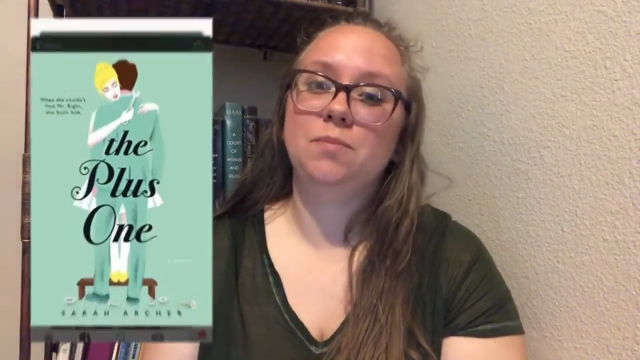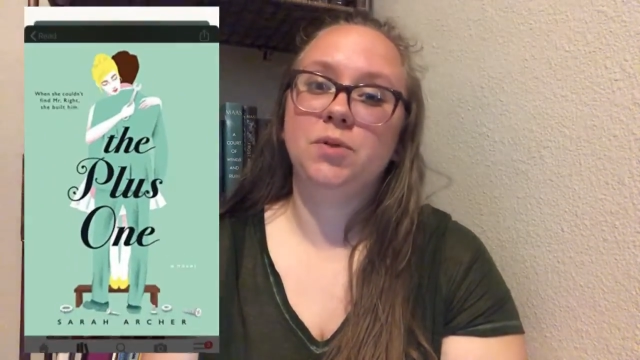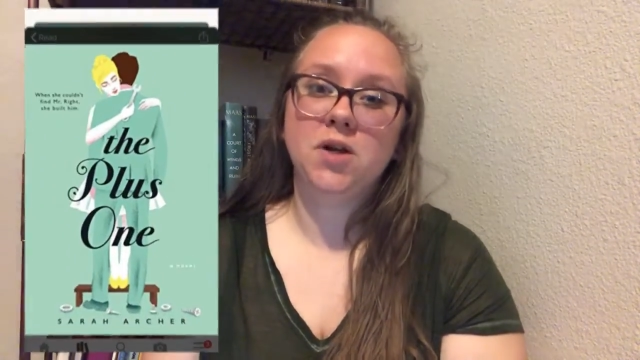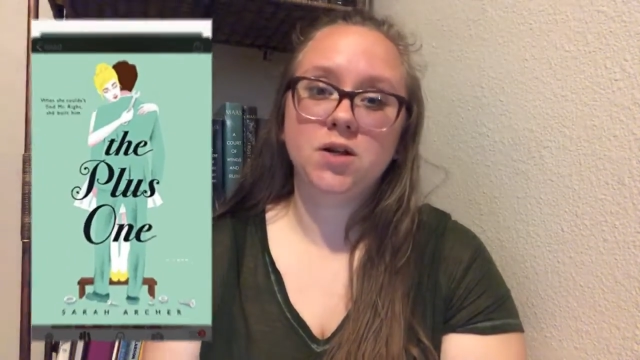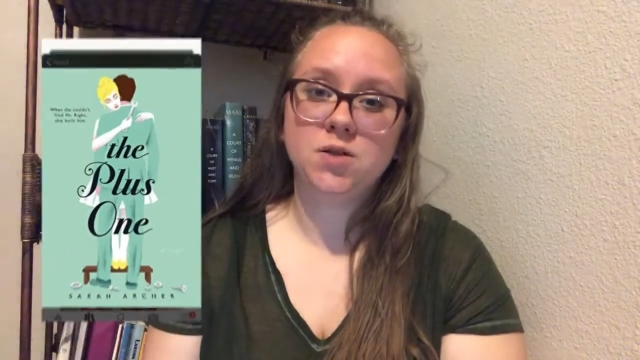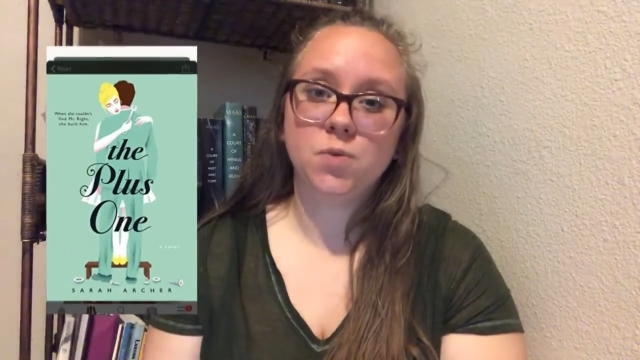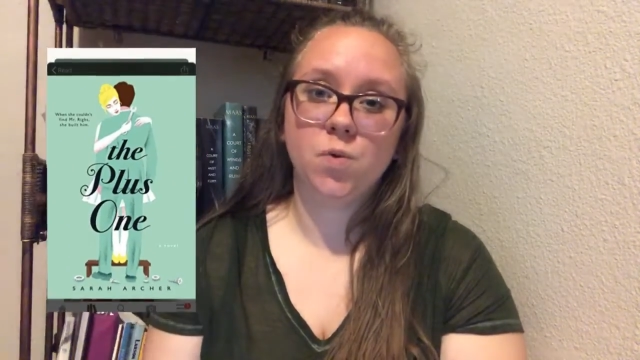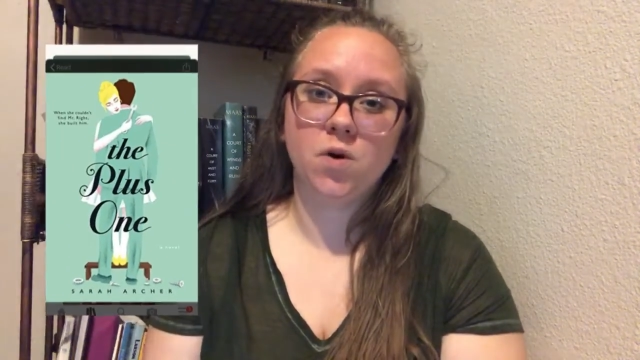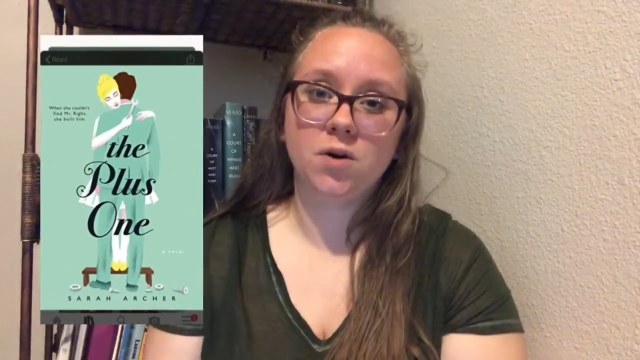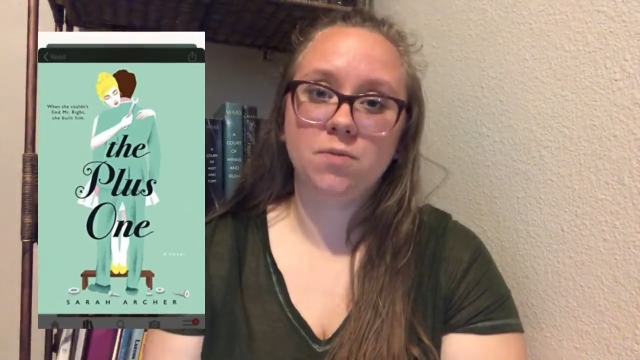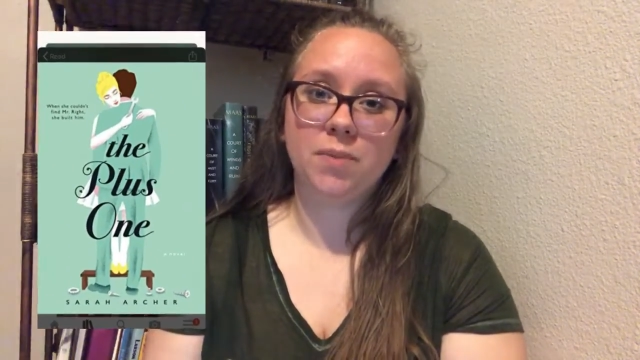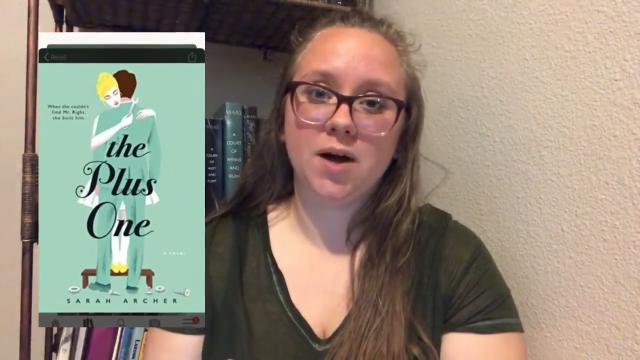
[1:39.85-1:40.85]
Plus
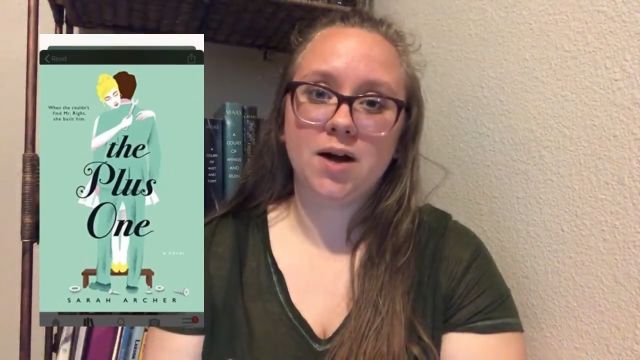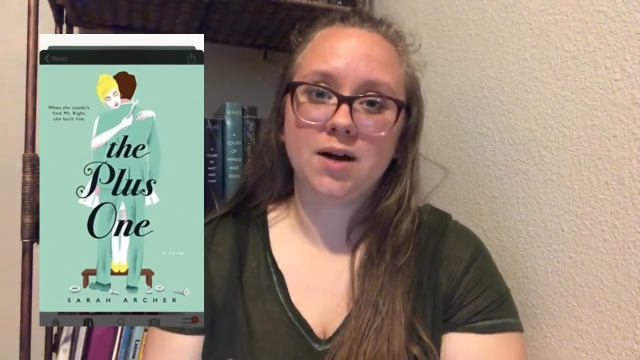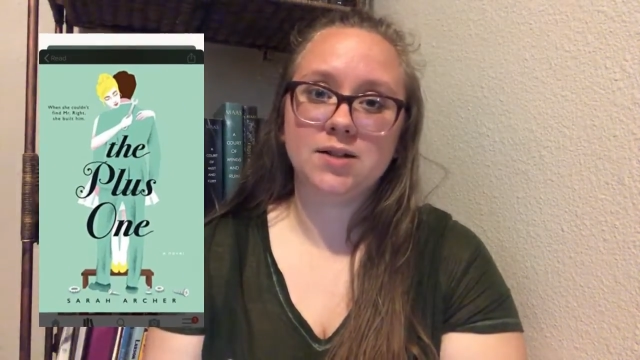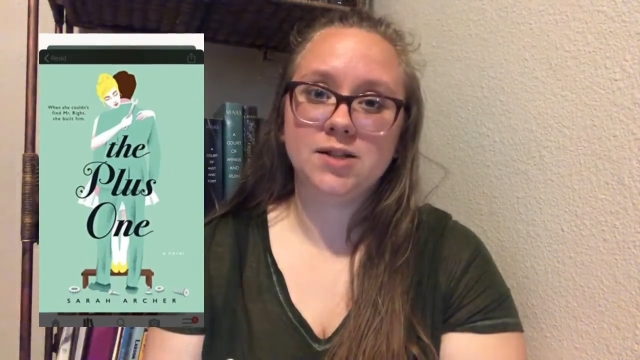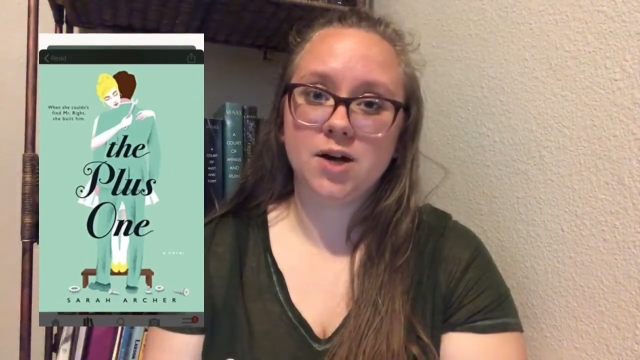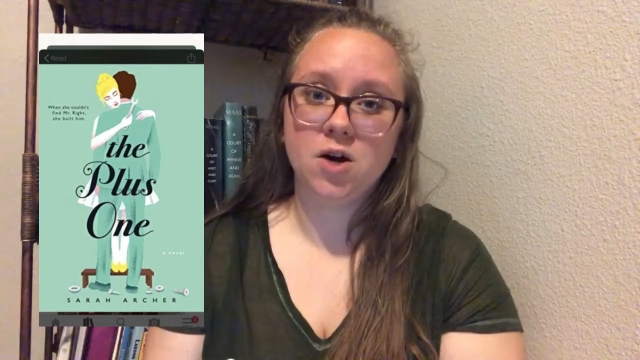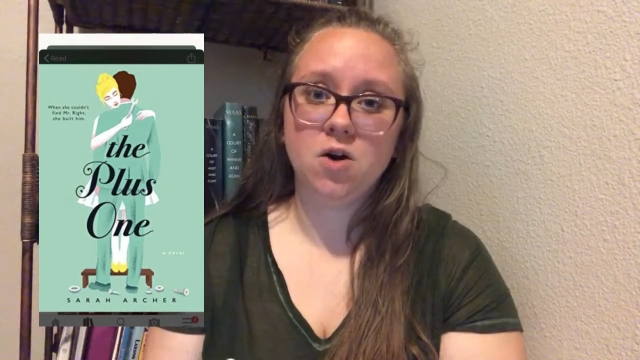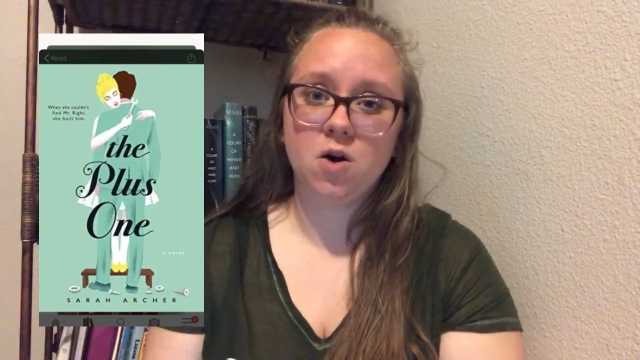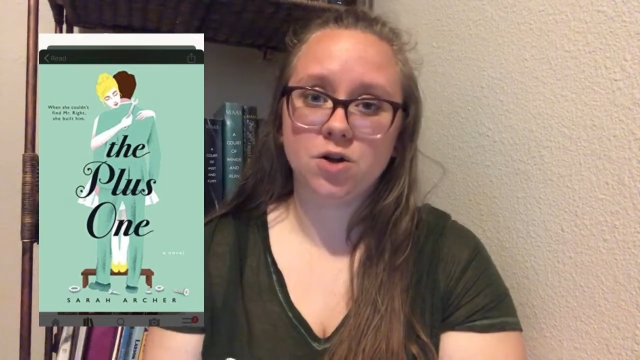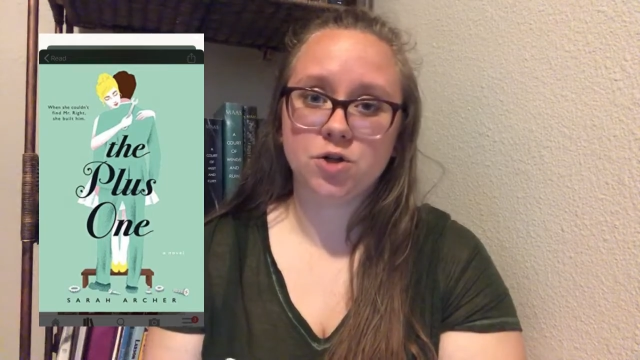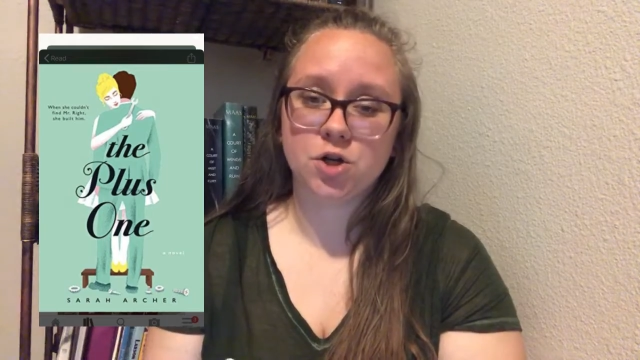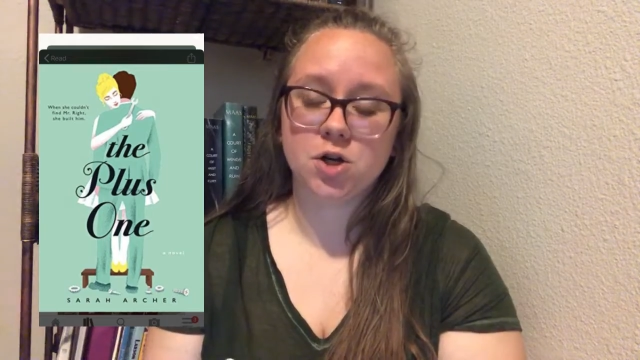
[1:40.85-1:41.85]
One by Sarah
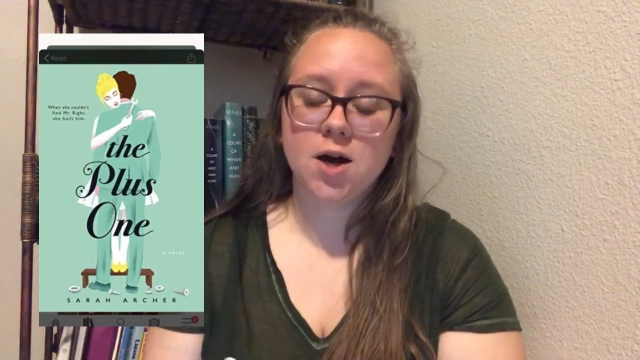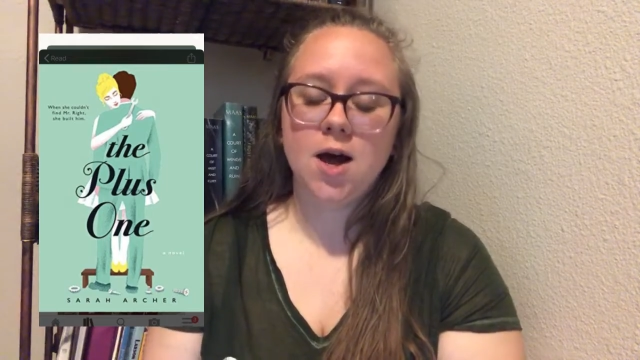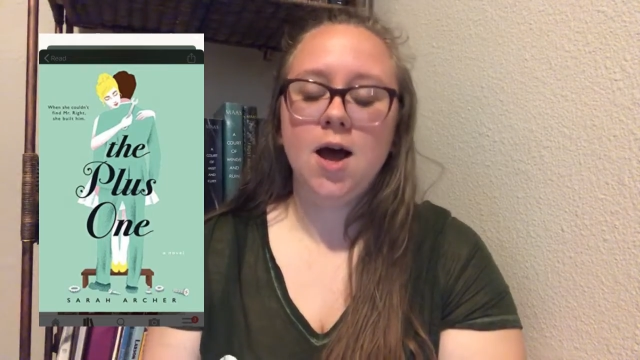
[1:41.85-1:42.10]
Archer.